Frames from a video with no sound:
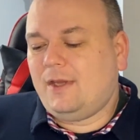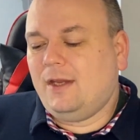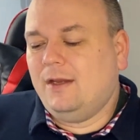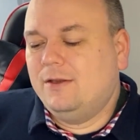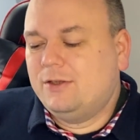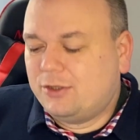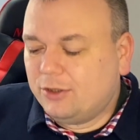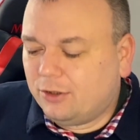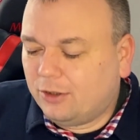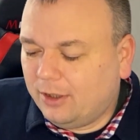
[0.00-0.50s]

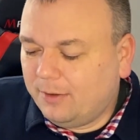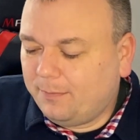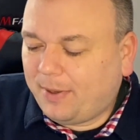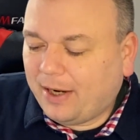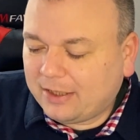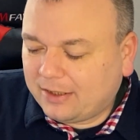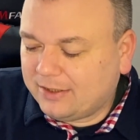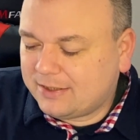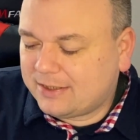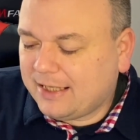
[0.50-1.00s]
so
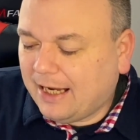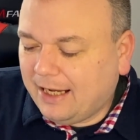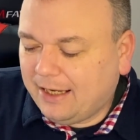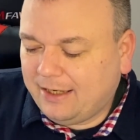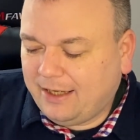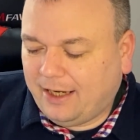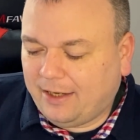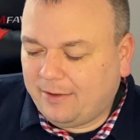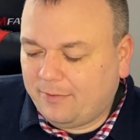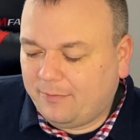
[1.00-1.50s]
back to
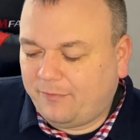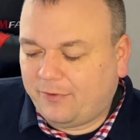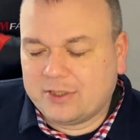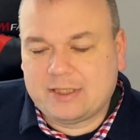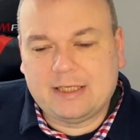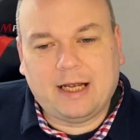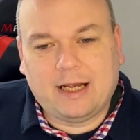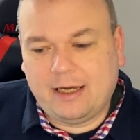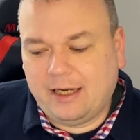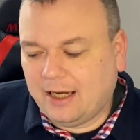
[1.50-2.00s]
Saturday. For
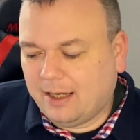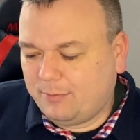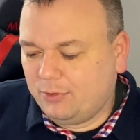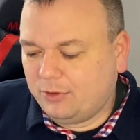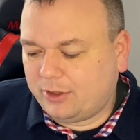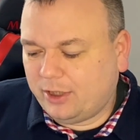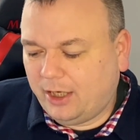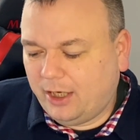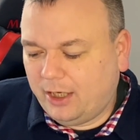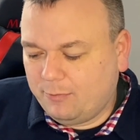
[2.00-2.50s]
Saturday, I
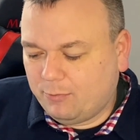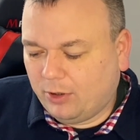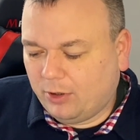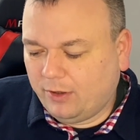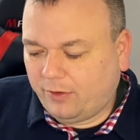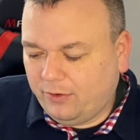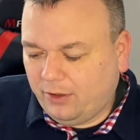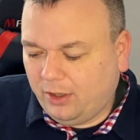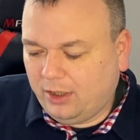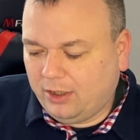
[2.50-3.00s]
booked in
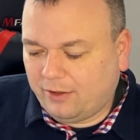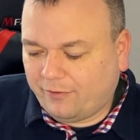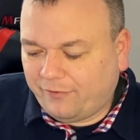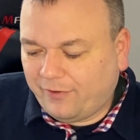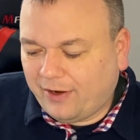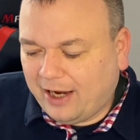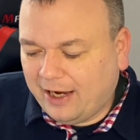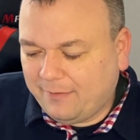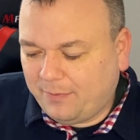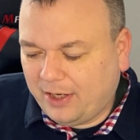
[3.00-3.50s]
1:30 to
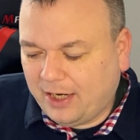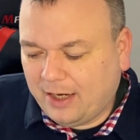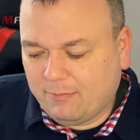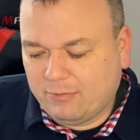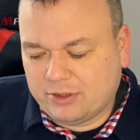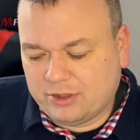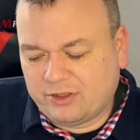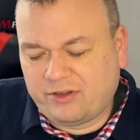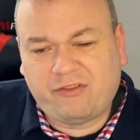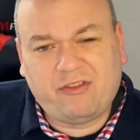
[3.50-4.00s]
5 PM,
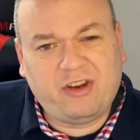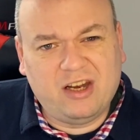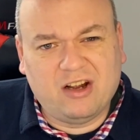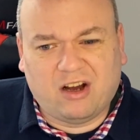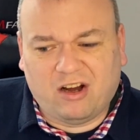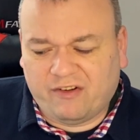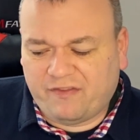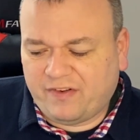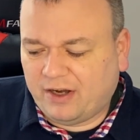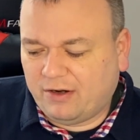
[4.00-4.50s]
which is
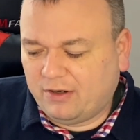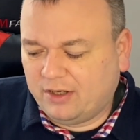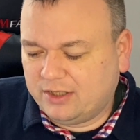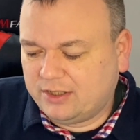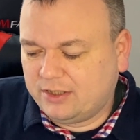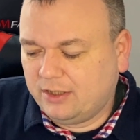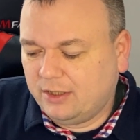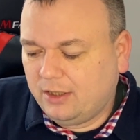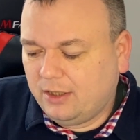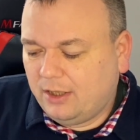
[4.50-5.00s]
3.5
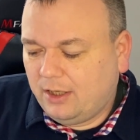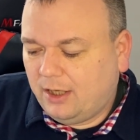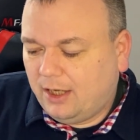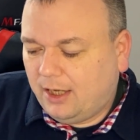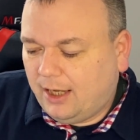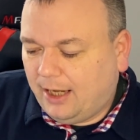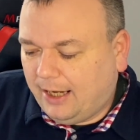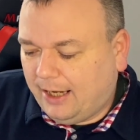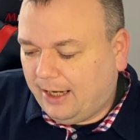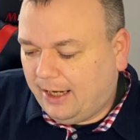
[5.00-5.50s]
hours.
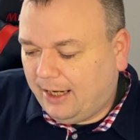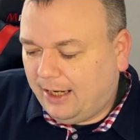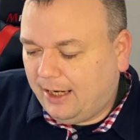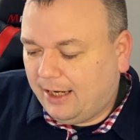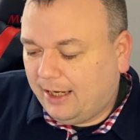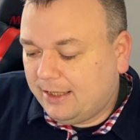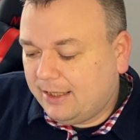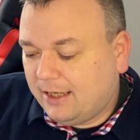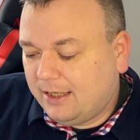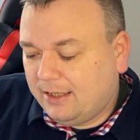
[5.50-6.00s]

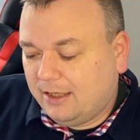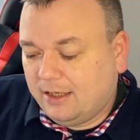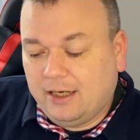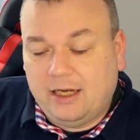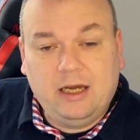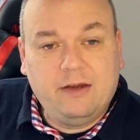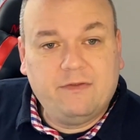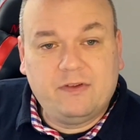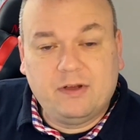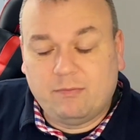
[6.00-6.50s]
And then an
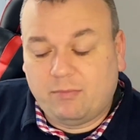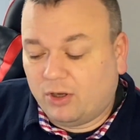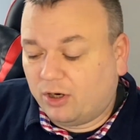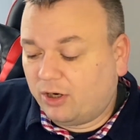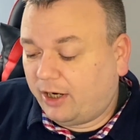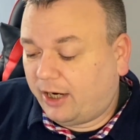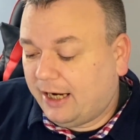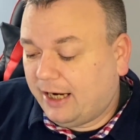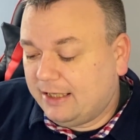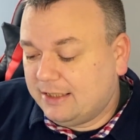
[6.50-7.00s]
evening
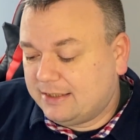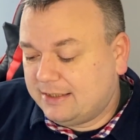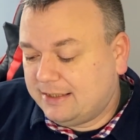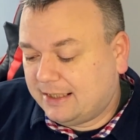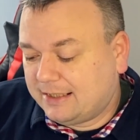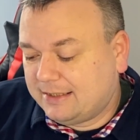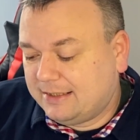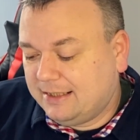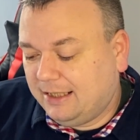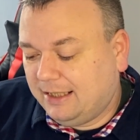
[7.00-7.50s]
block again,
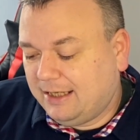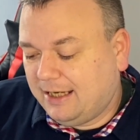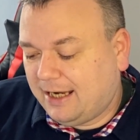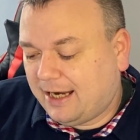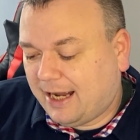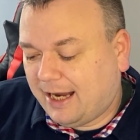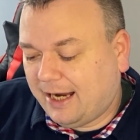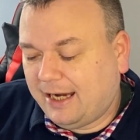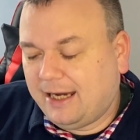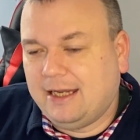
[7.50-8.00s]
6 till
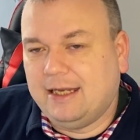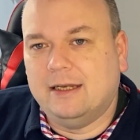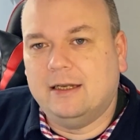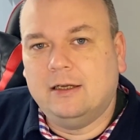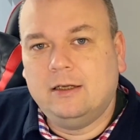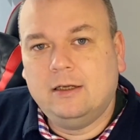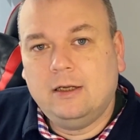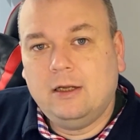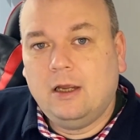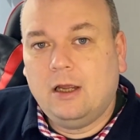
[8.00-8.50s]
9.
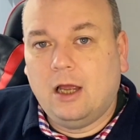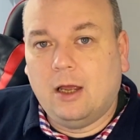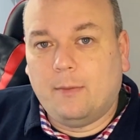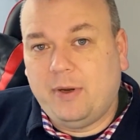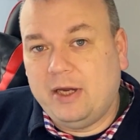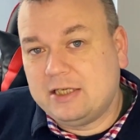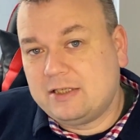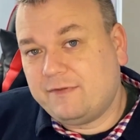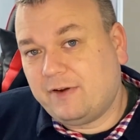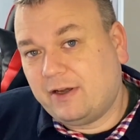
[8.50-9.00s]
A
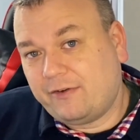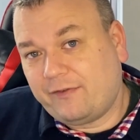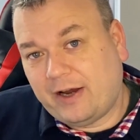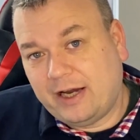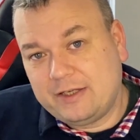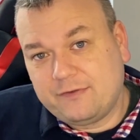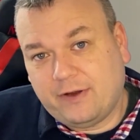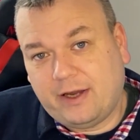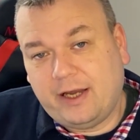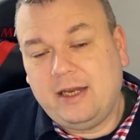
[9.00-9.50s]
piece of
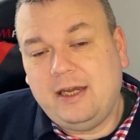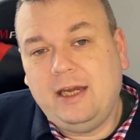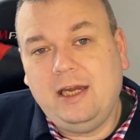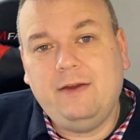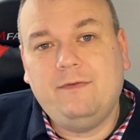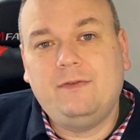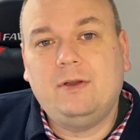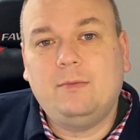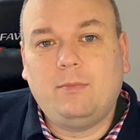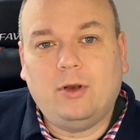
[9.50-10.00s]
advice for any
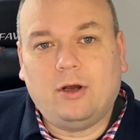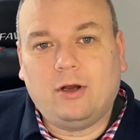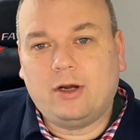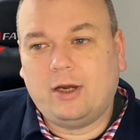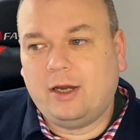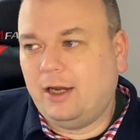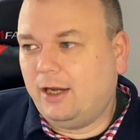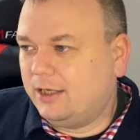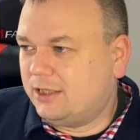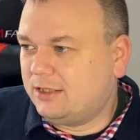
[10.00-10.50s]
evening
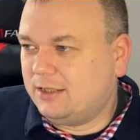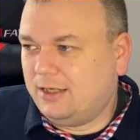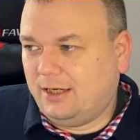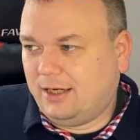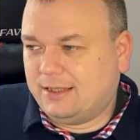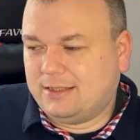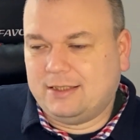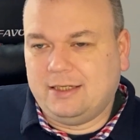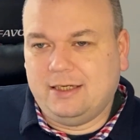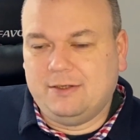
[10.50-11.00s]
block is,
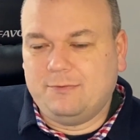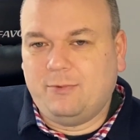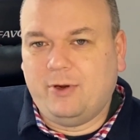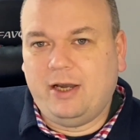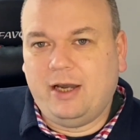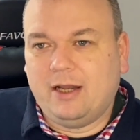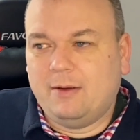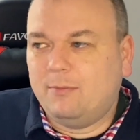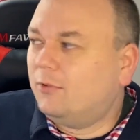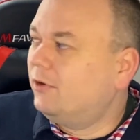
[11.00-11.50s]
as these
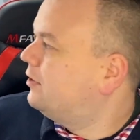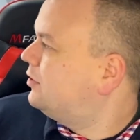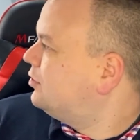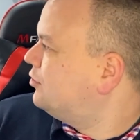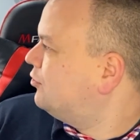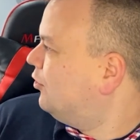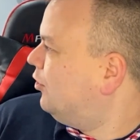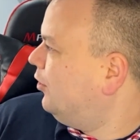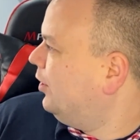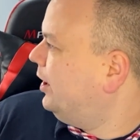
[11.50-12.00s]
winter months
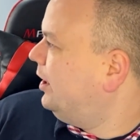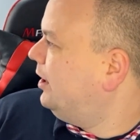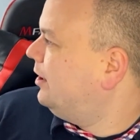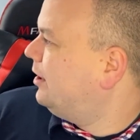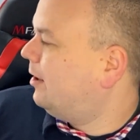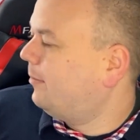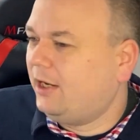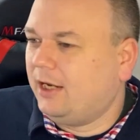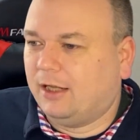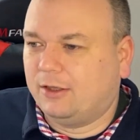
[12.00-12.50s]
draw in,
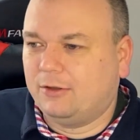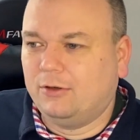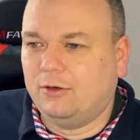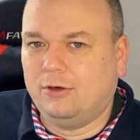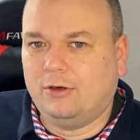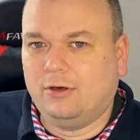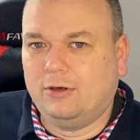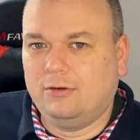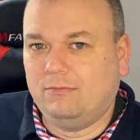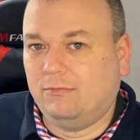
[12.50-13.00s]
I mean, I don't
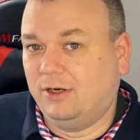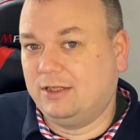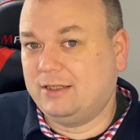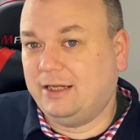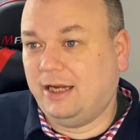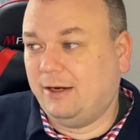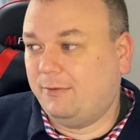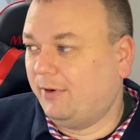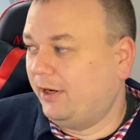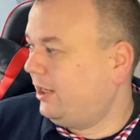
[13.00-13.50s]
know what it's
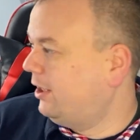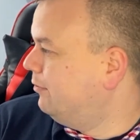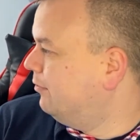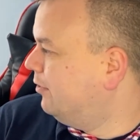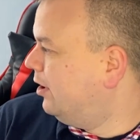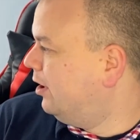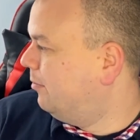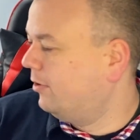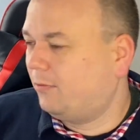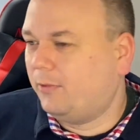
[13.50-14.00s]
like where you
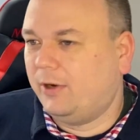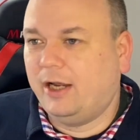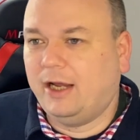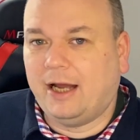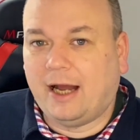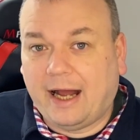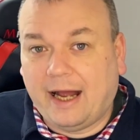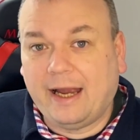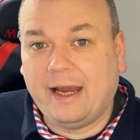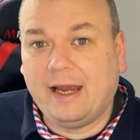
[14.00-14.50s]
are, but where
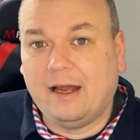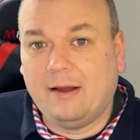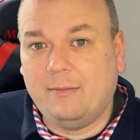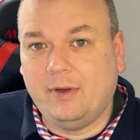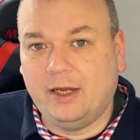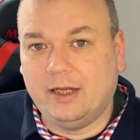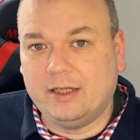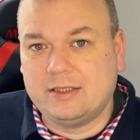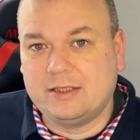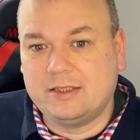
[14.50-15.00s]
I
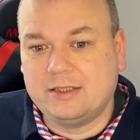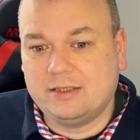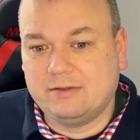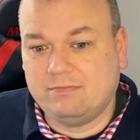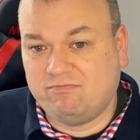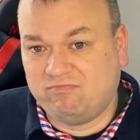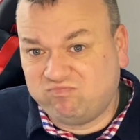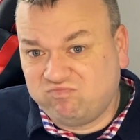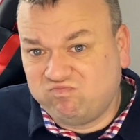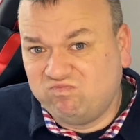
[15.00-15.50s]
am,
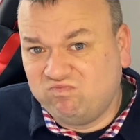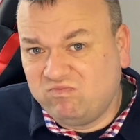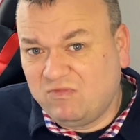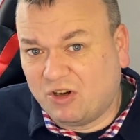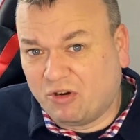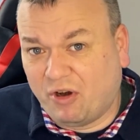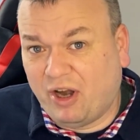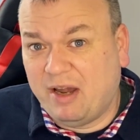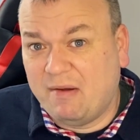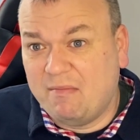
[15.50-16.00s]
it's
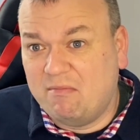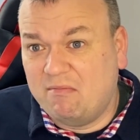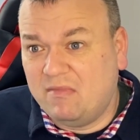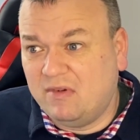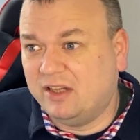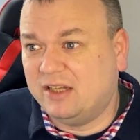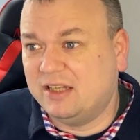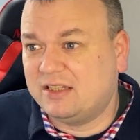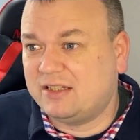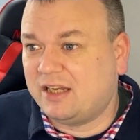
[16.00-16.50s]
grim
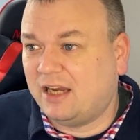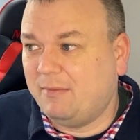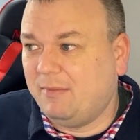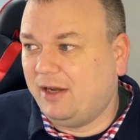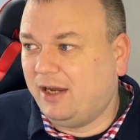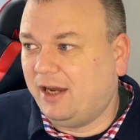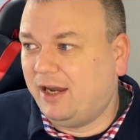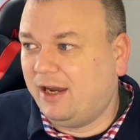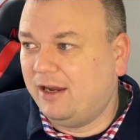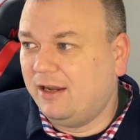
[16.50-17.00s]
at this time
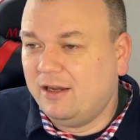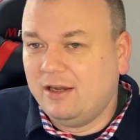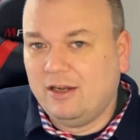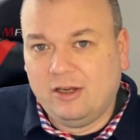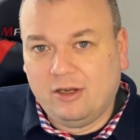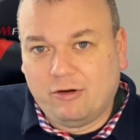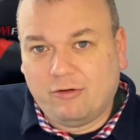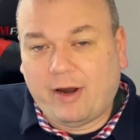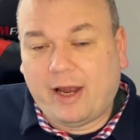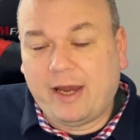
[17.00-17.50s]
of year.
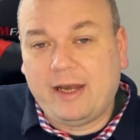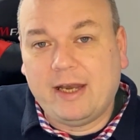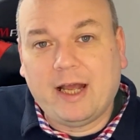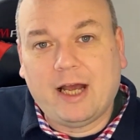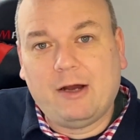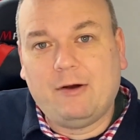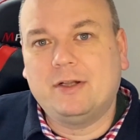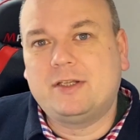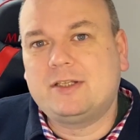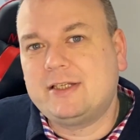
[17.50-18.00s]
Right
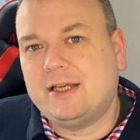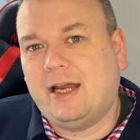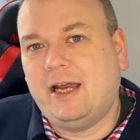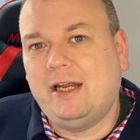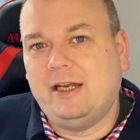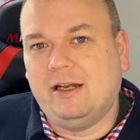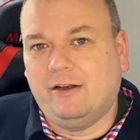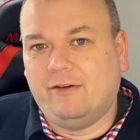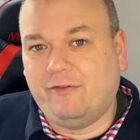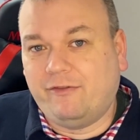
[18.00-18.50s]
now
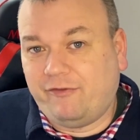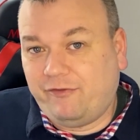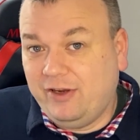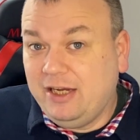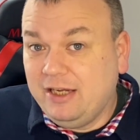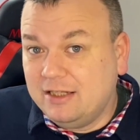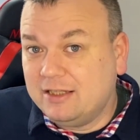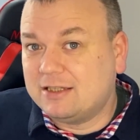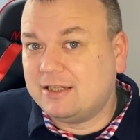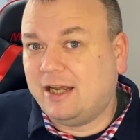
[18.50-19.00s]
outside, it
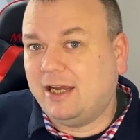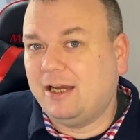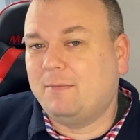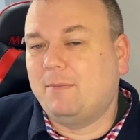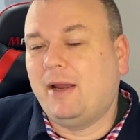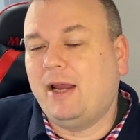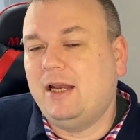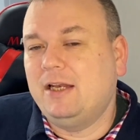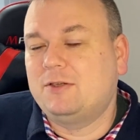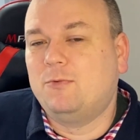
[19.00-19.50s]
feels like
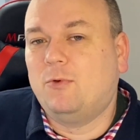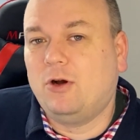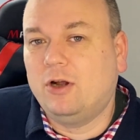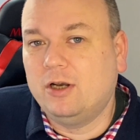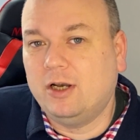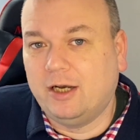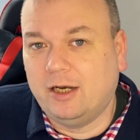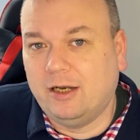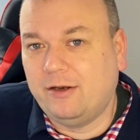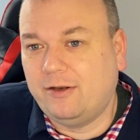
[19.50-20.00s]

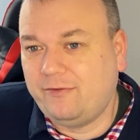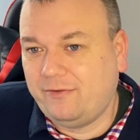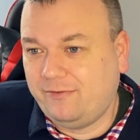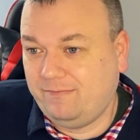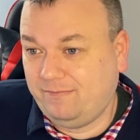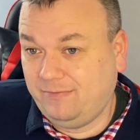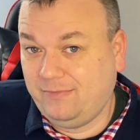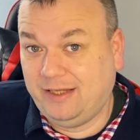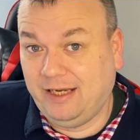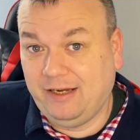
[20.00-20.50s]
-1, and it
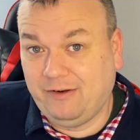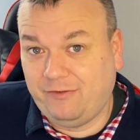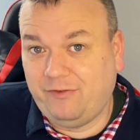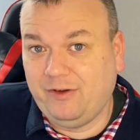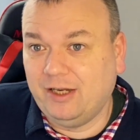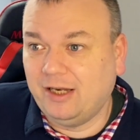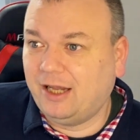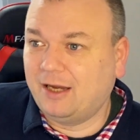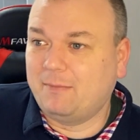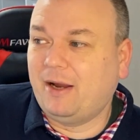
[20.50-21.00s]
did
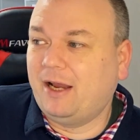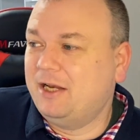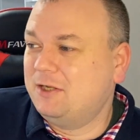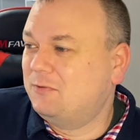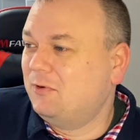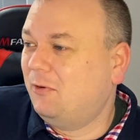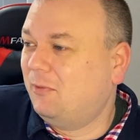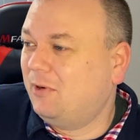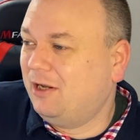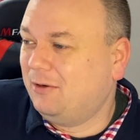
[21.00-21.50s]
feel like
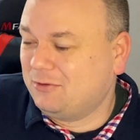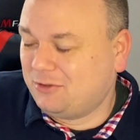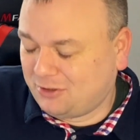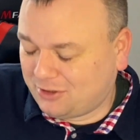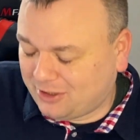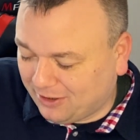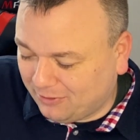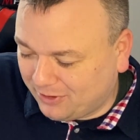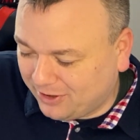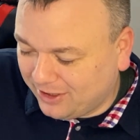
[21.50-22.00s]
-1 when I was
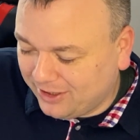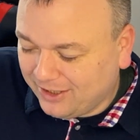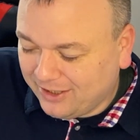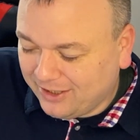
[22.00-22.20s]
just out.